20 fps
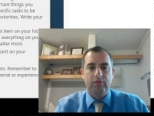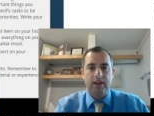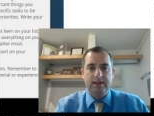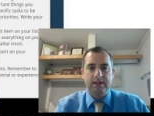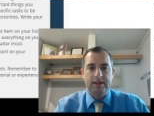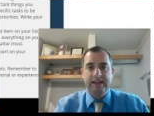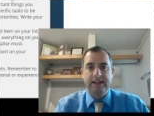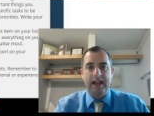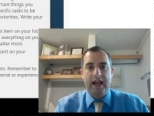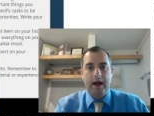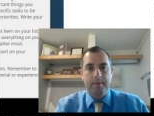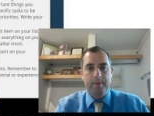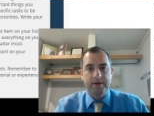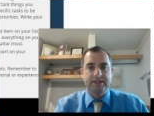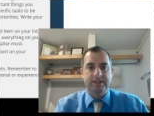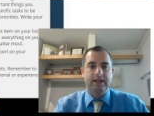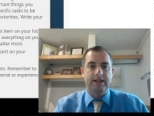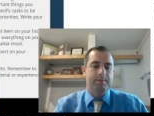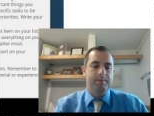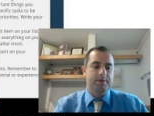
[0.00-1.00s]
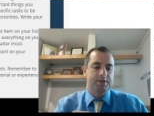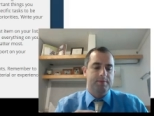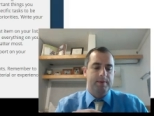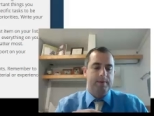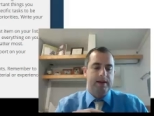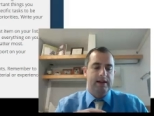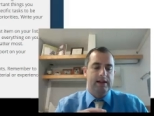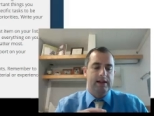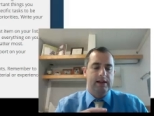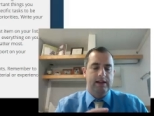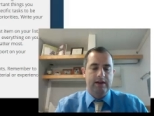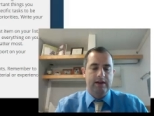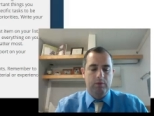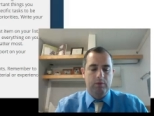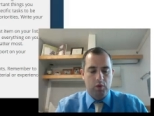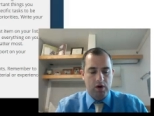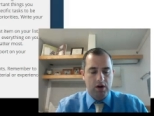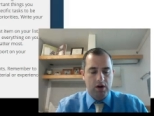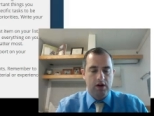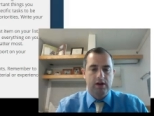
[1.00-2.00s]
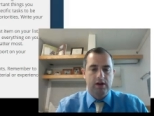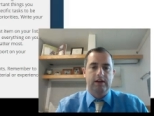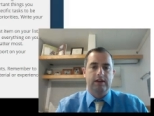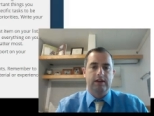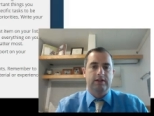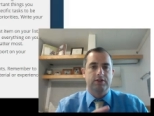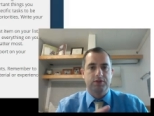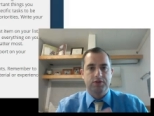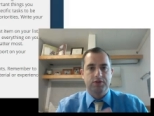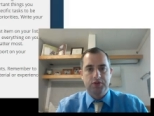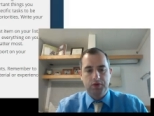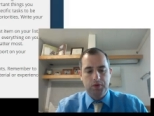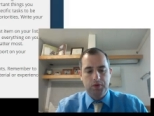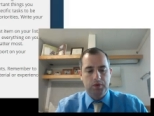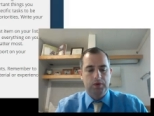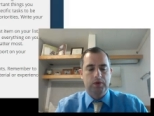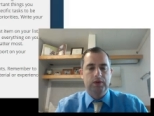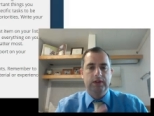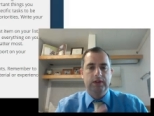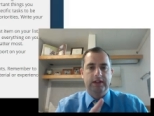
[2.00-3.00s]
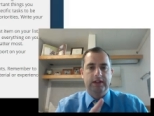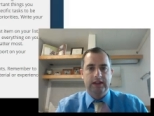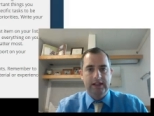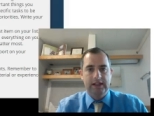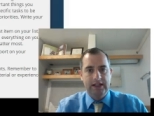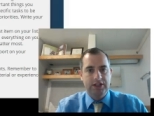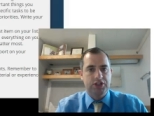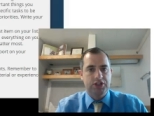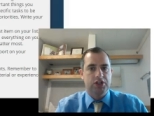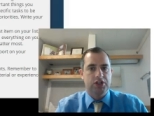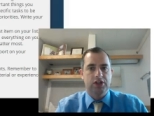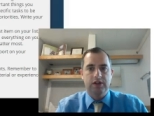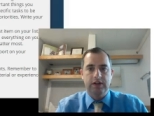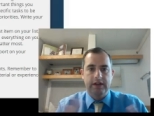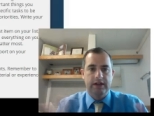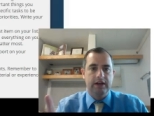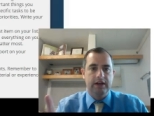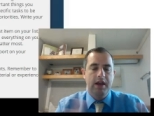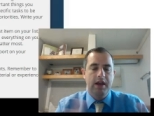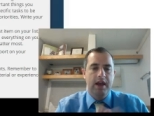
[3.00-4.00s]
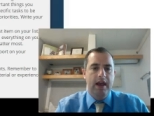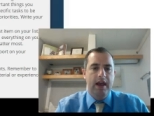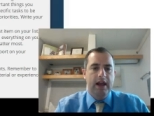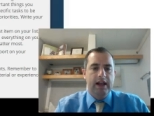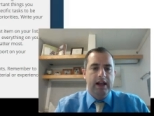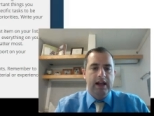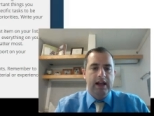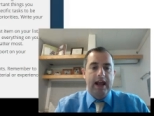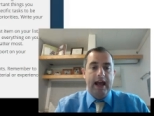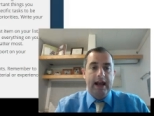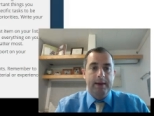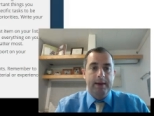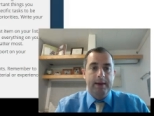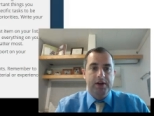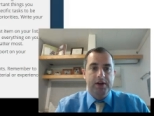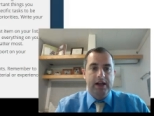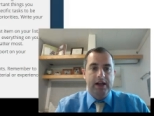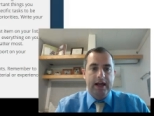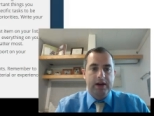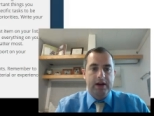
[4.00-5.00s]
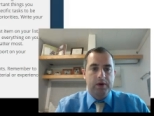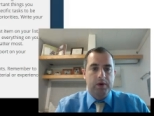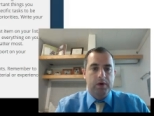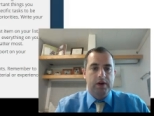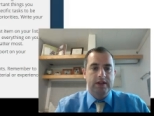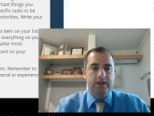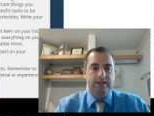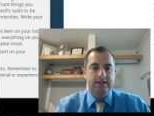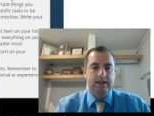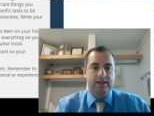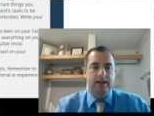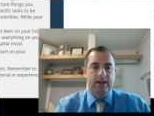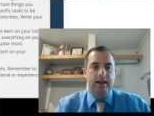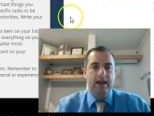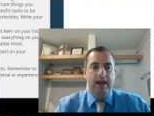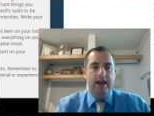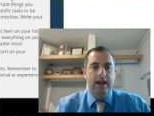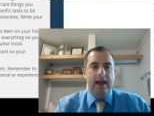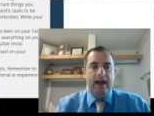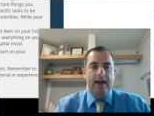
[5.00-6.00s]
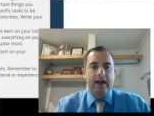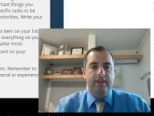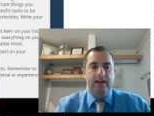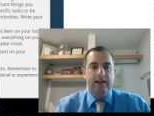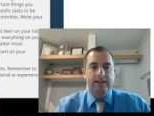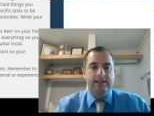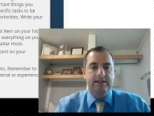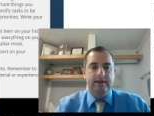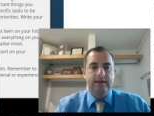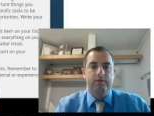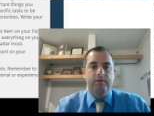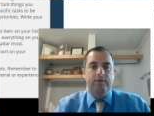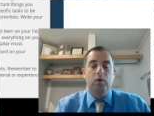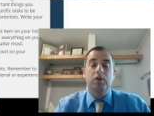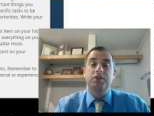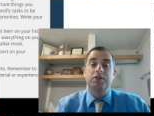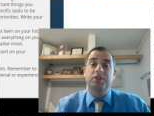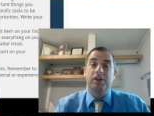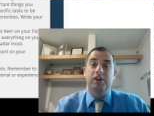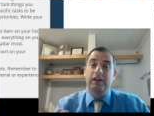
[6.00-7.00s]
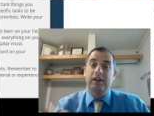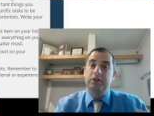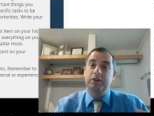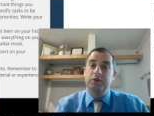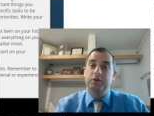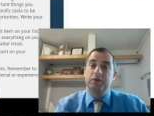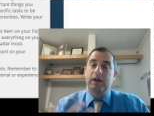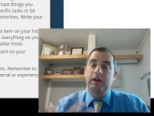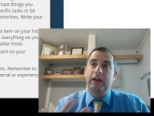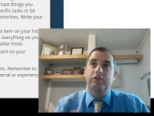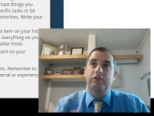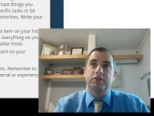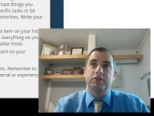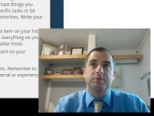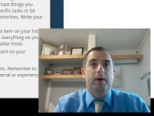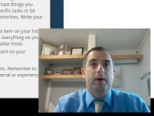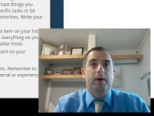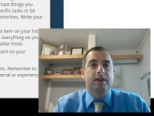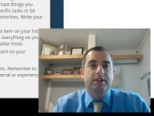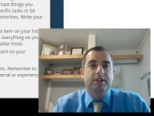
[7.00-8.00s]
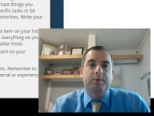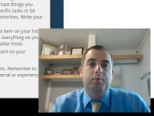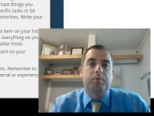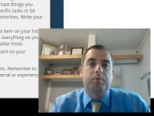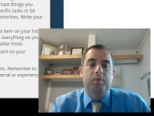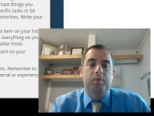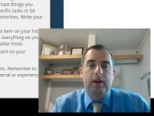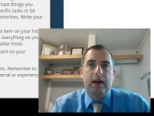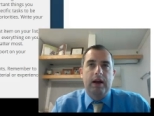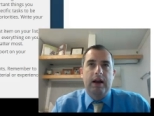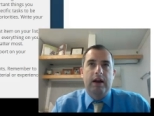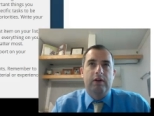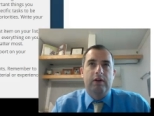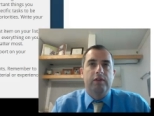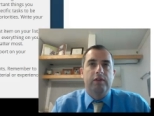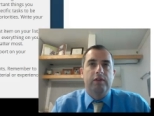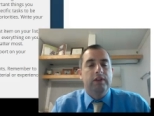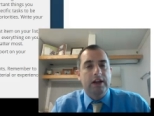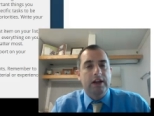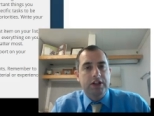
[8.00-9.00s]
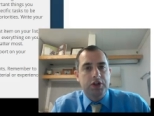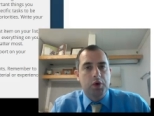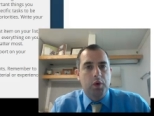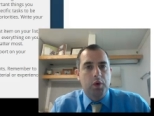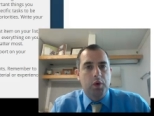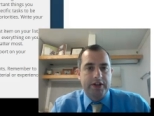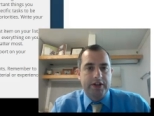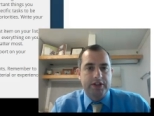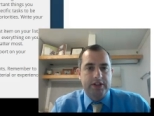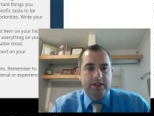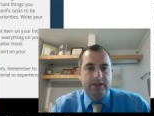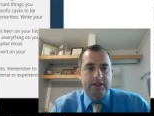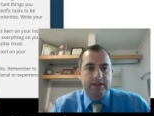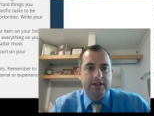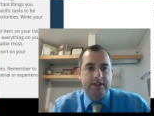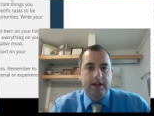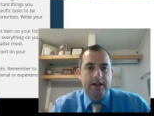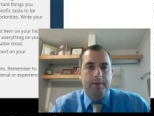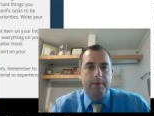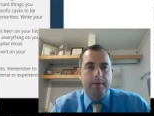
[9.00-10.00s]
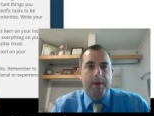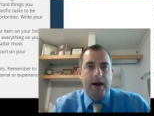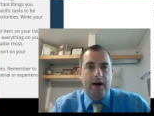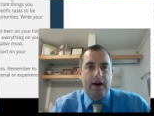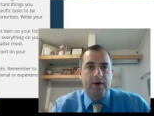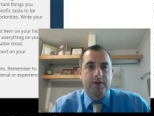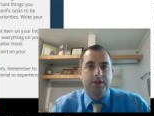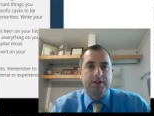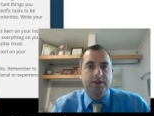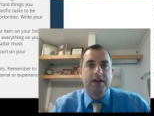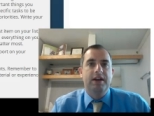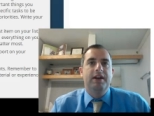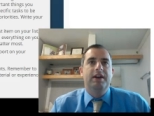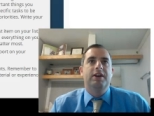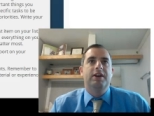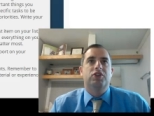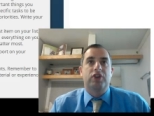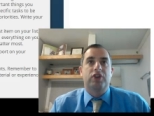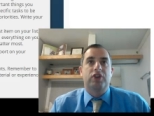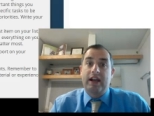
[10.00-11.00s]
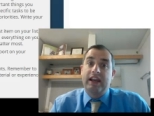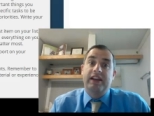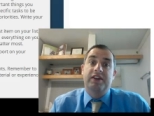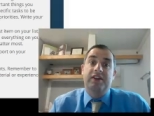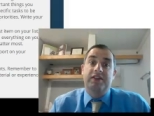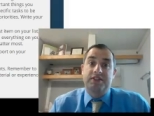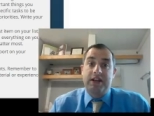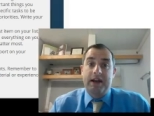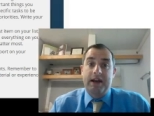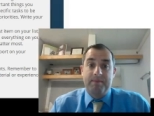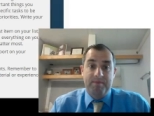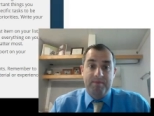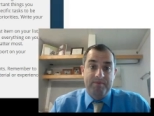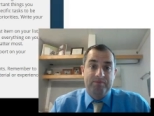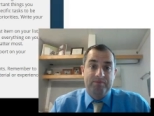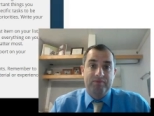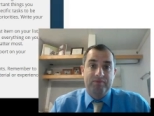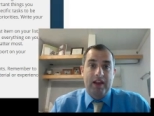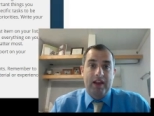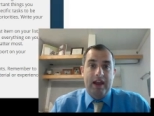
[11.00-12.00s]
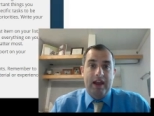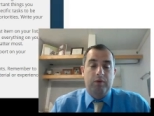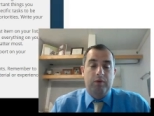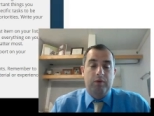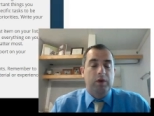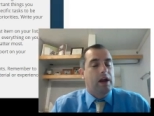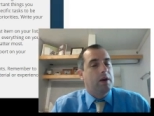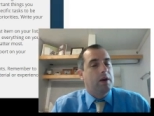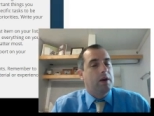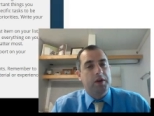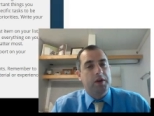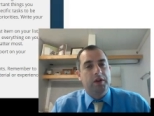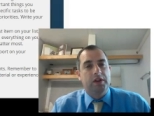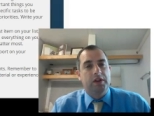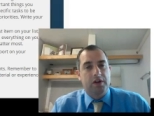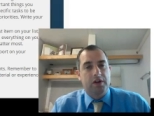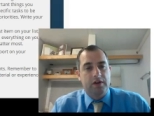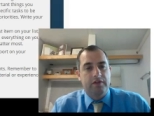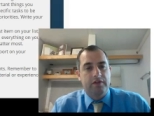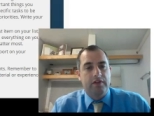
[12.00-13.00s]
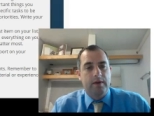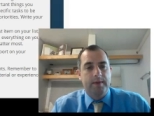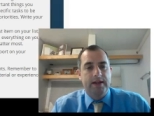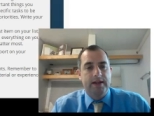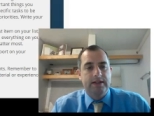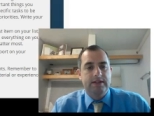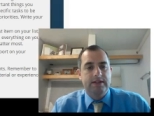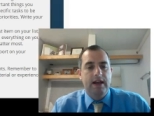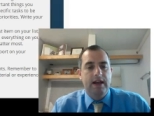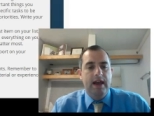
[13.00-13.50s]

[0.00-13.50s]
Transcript: See how much time you're spending in work and school and leisure, and kind of add up your categories. And then step 4 is you're going to do kind of respond to some reflection questions about tracking your time and kind of what you learned from it.